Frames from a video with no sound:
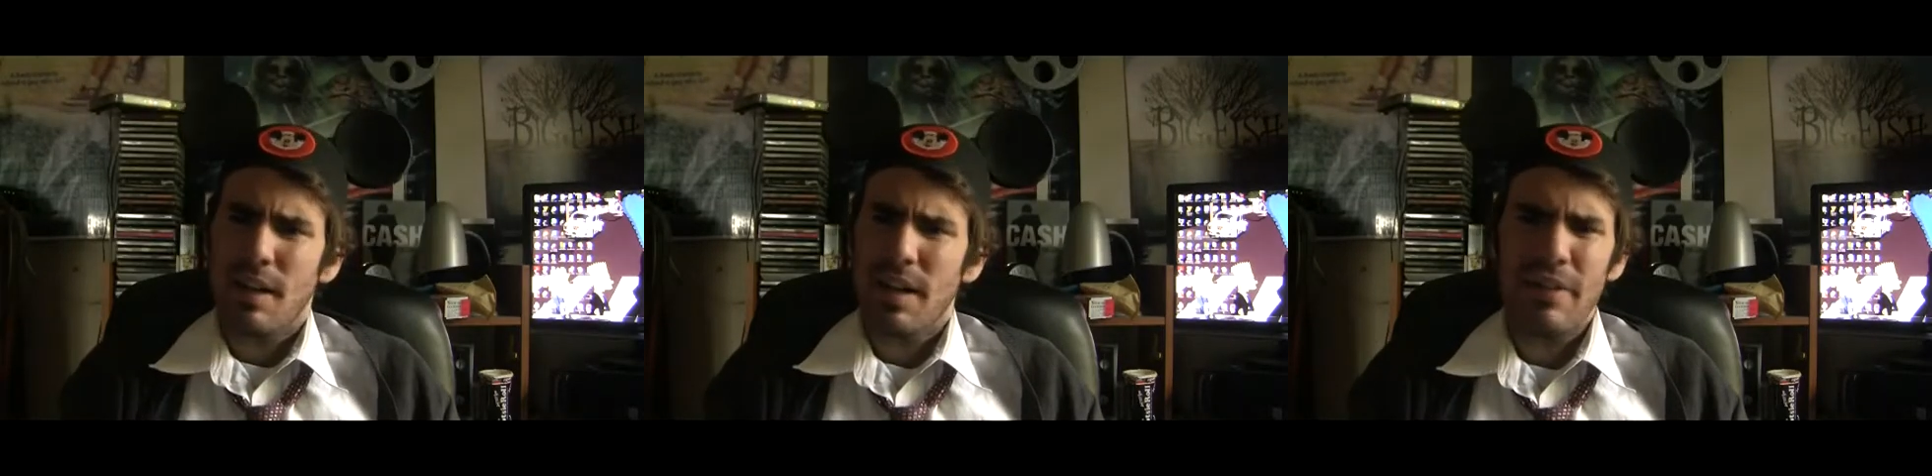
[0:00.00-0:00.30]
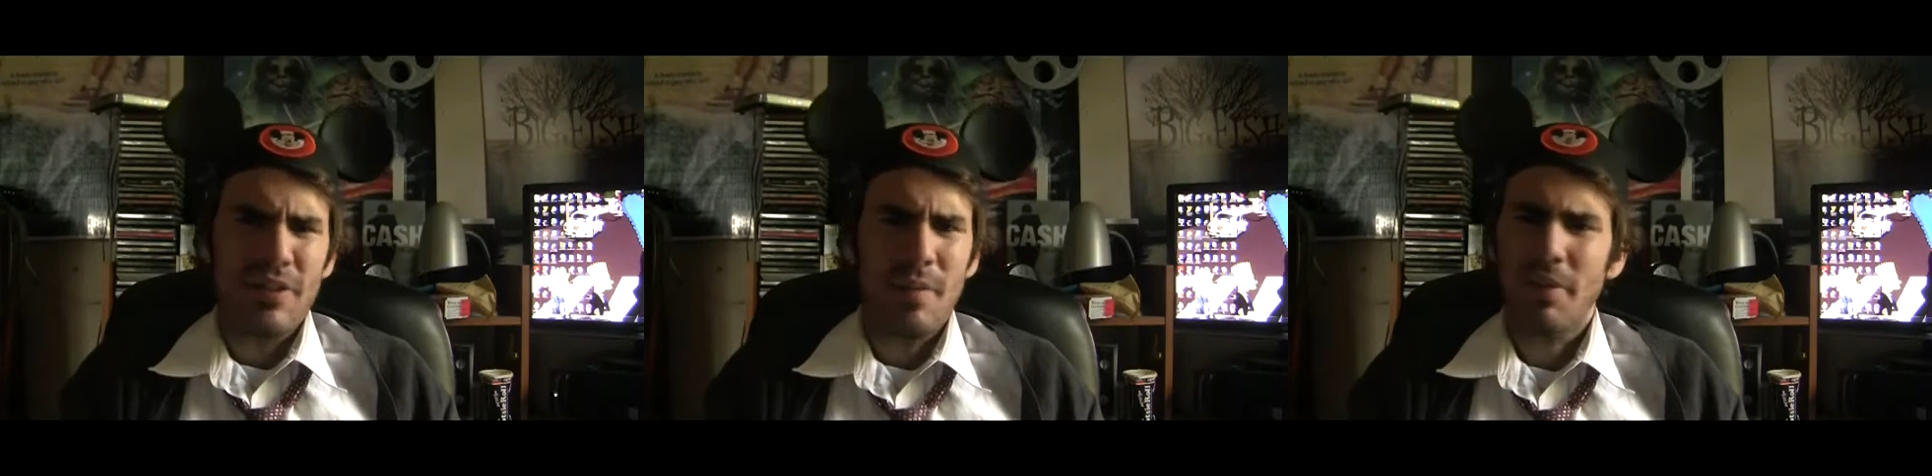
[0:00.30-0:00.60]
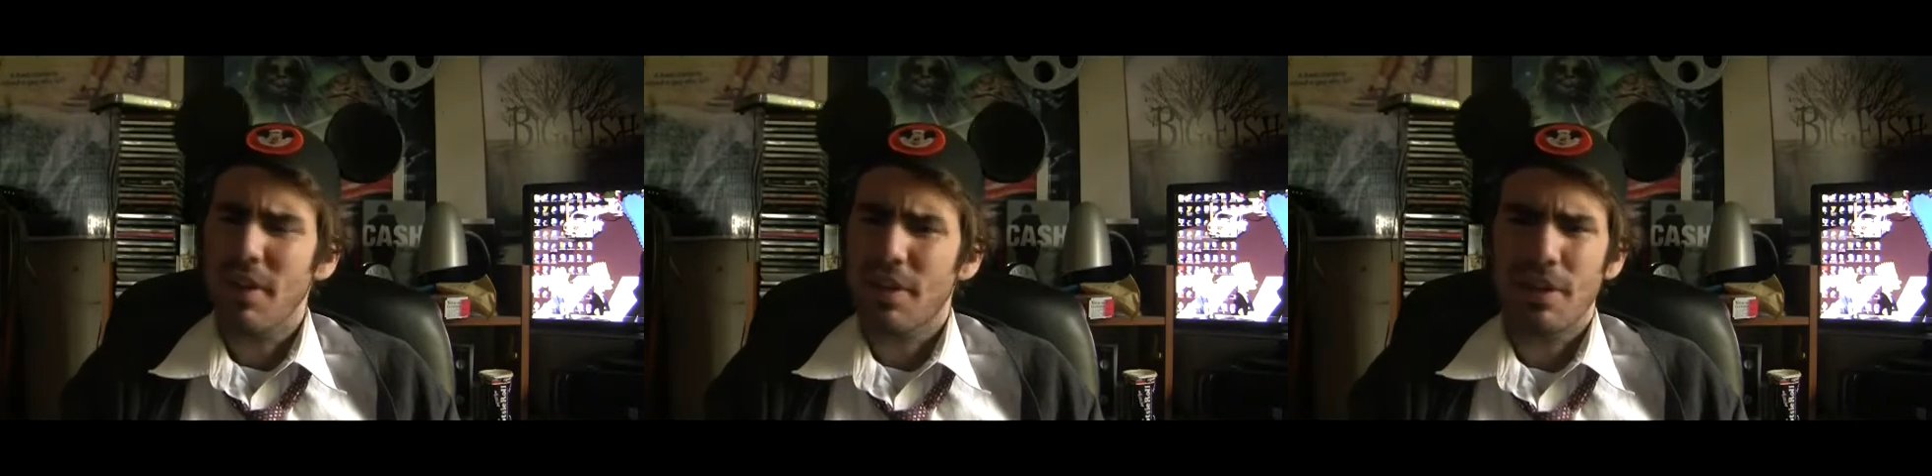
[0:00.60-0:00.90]
I've come
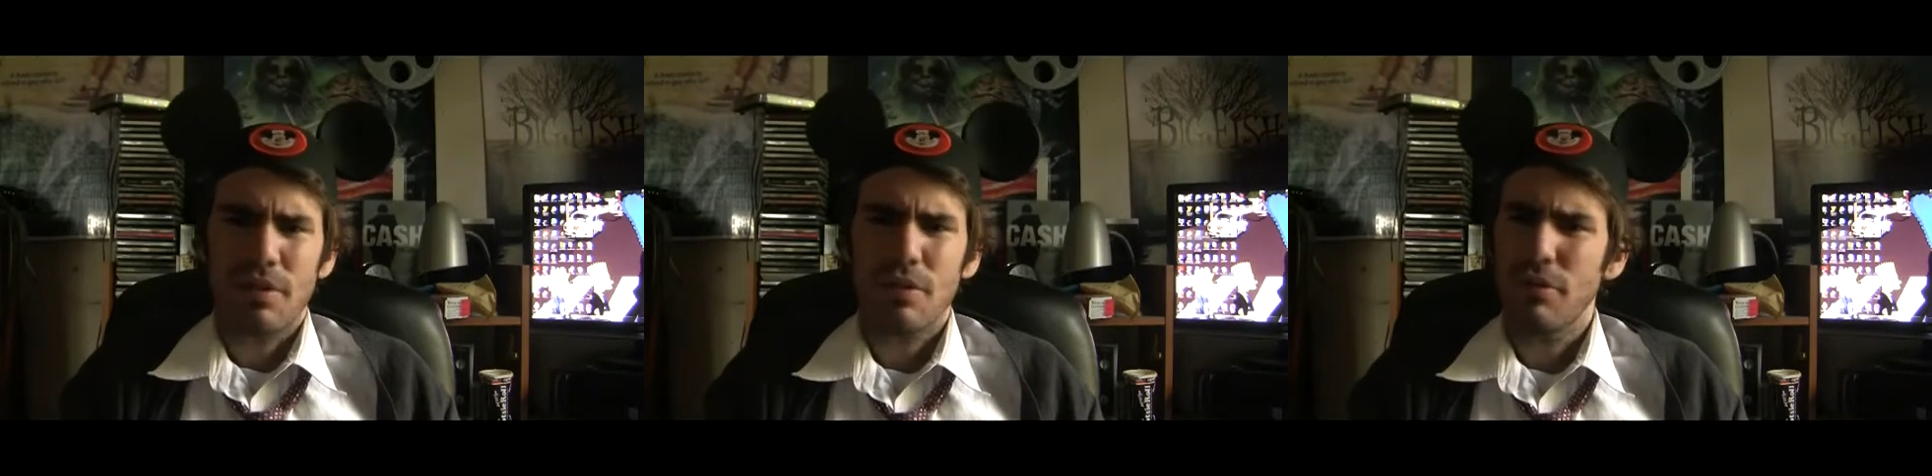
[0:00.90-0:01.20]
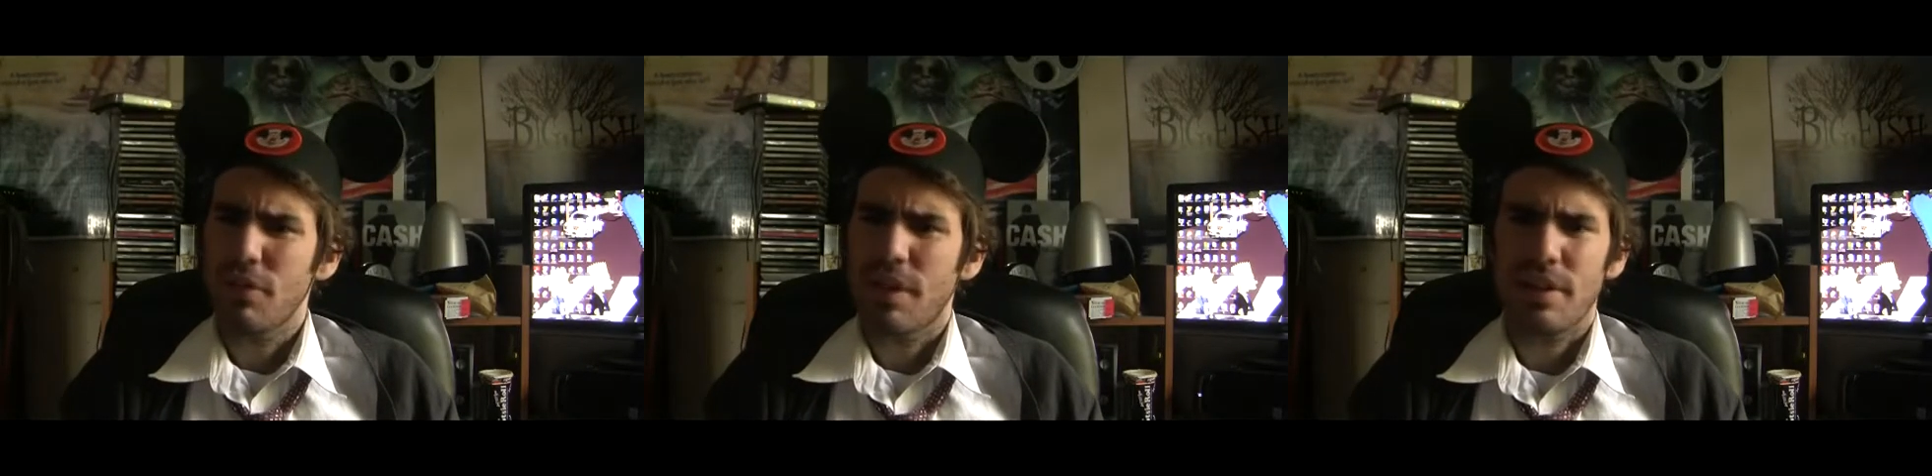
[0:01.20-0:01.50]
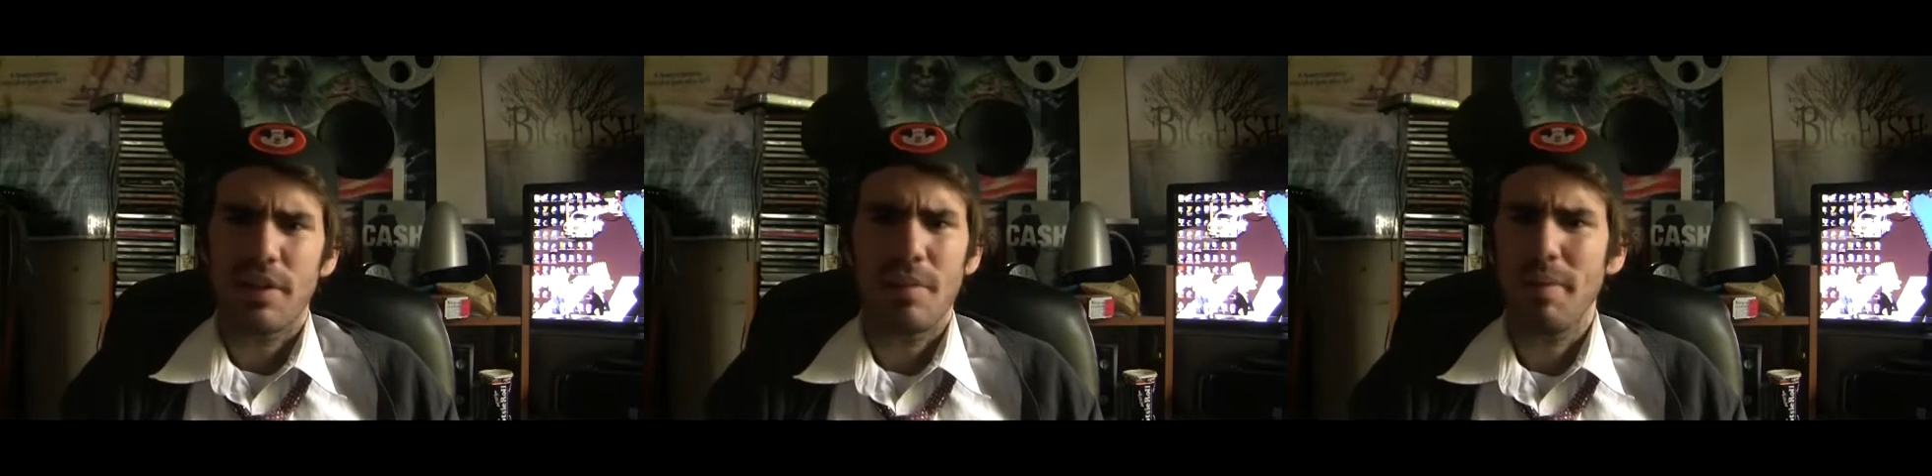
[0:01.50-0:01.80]
to the conclusion that
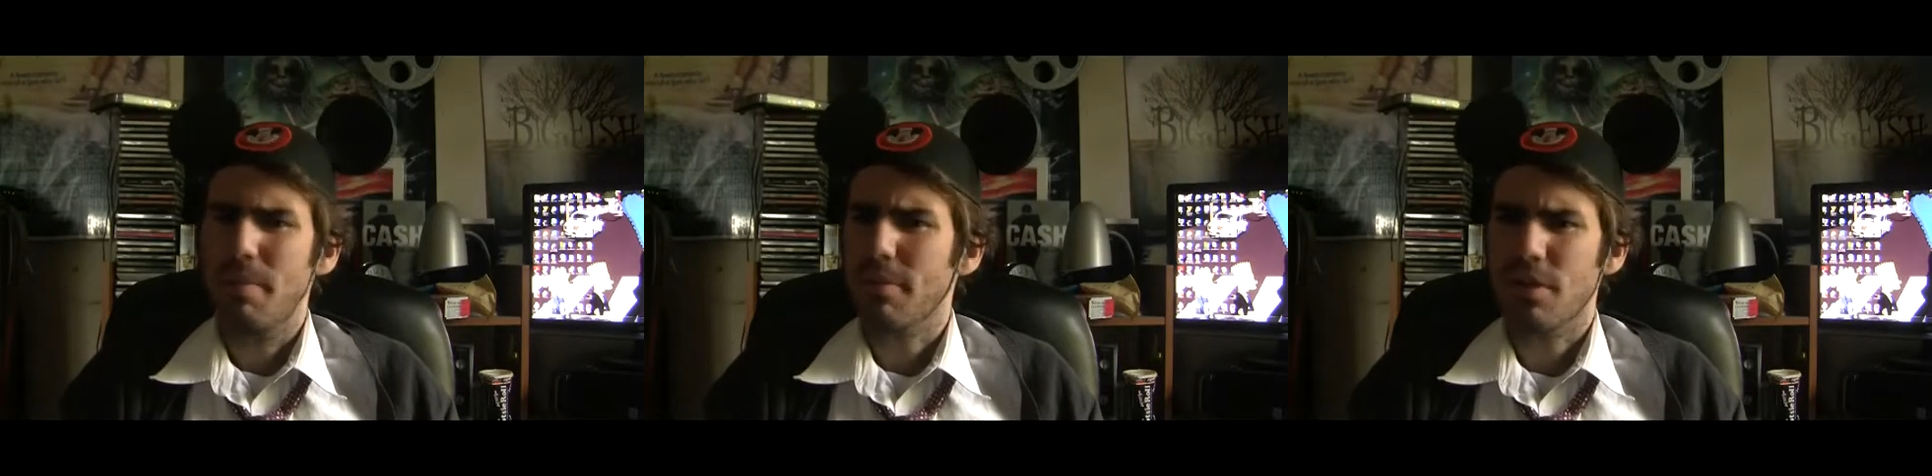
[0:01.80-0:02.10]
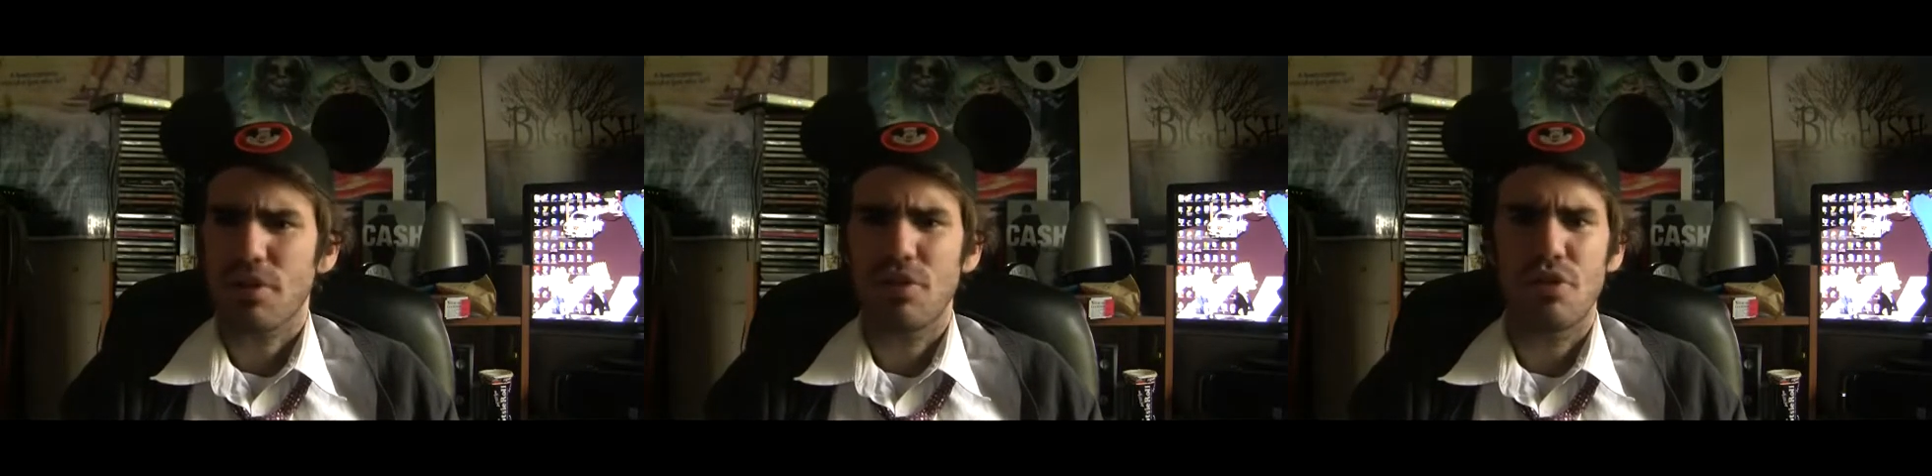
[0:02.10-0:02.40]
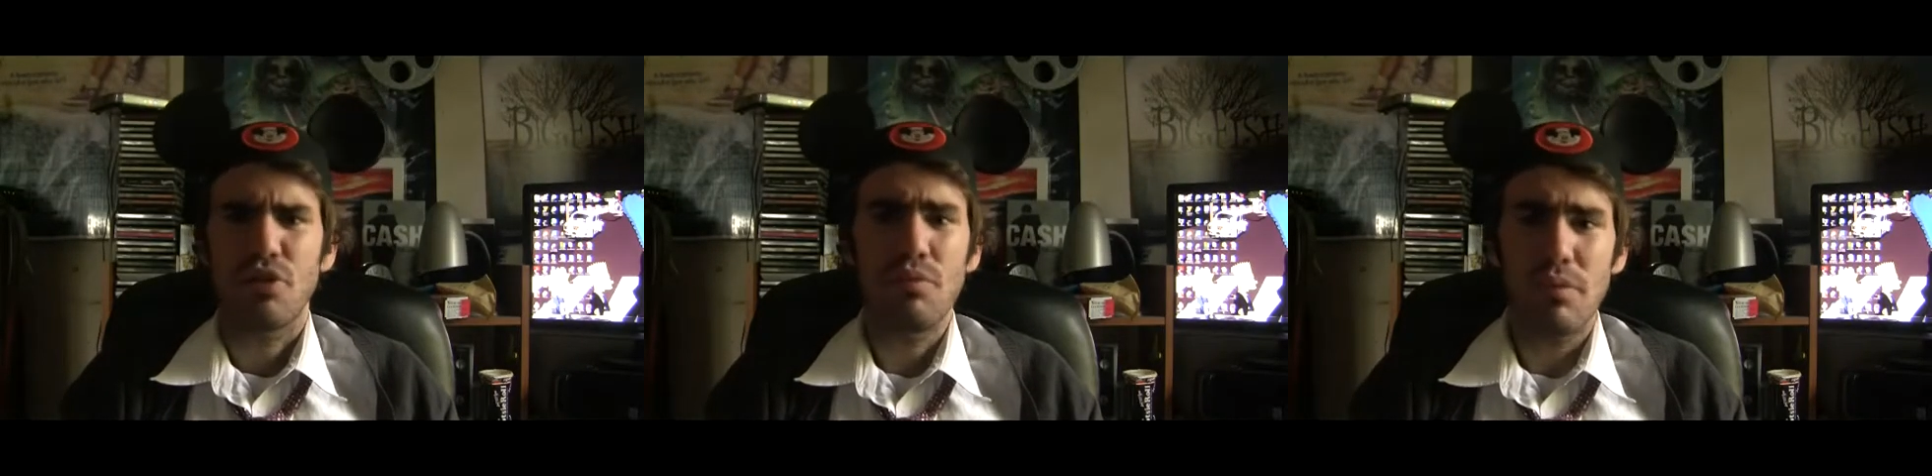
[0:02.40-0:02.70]
some people
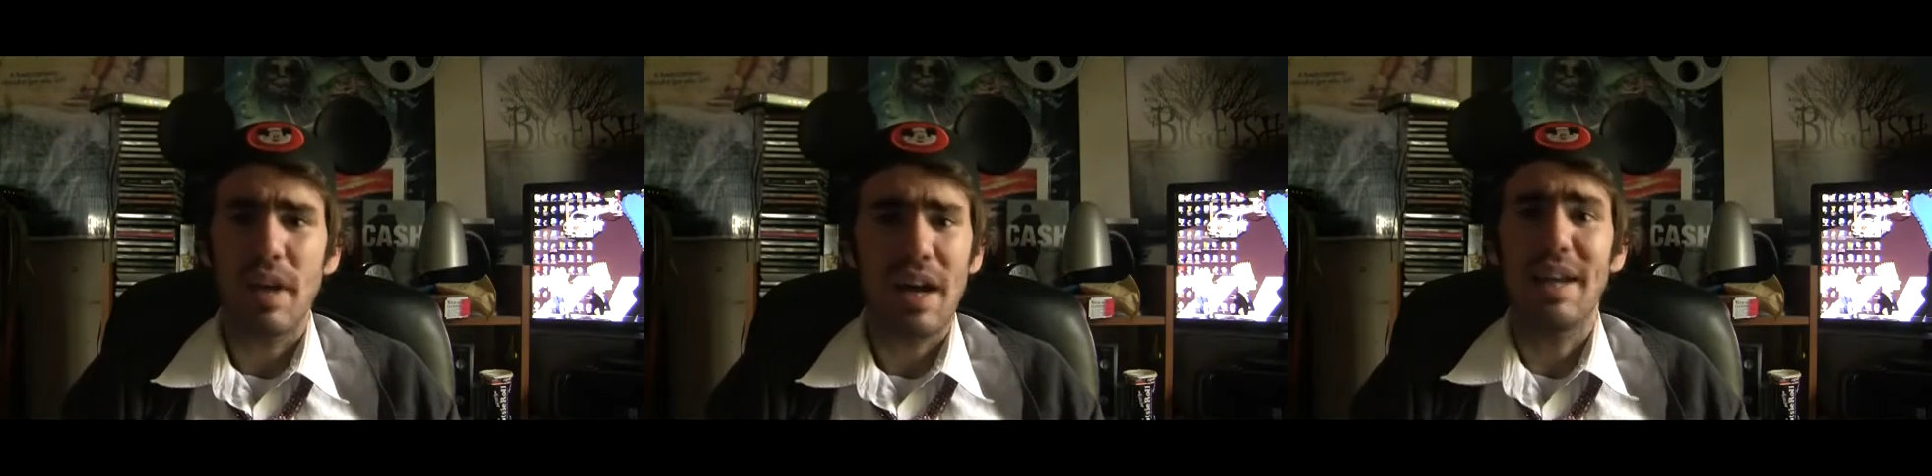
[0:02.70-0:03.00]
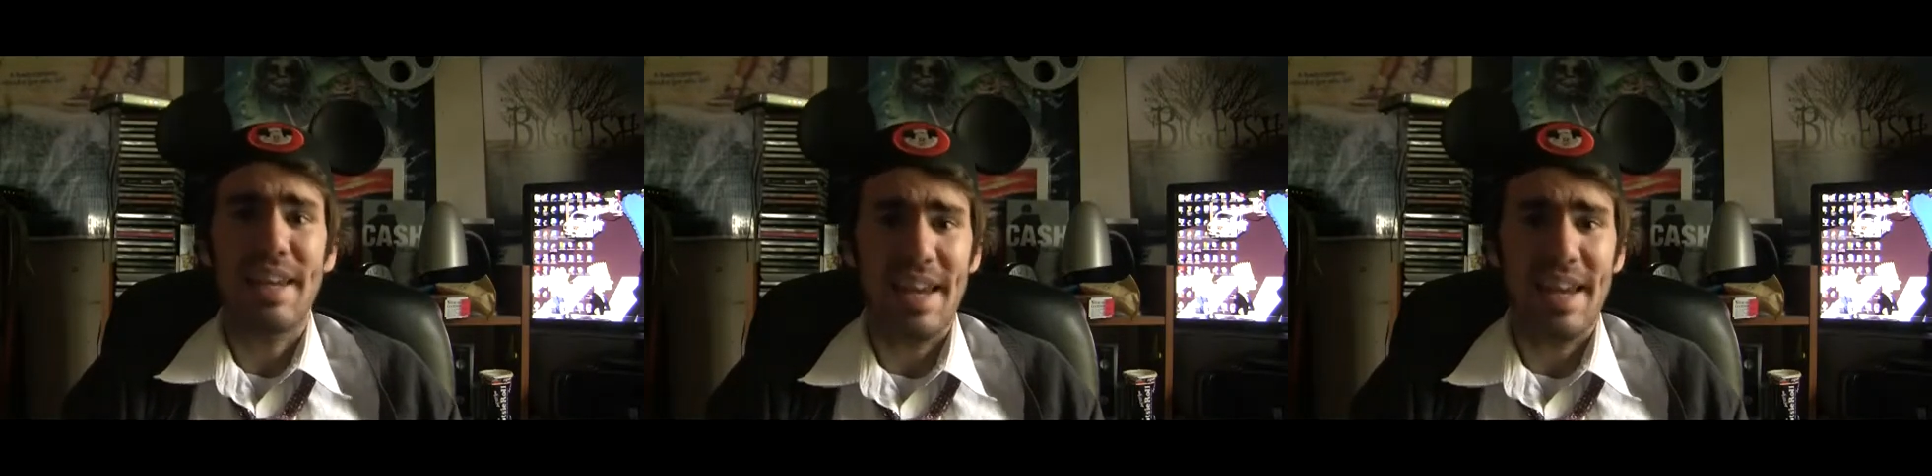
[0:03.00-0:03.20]
just do not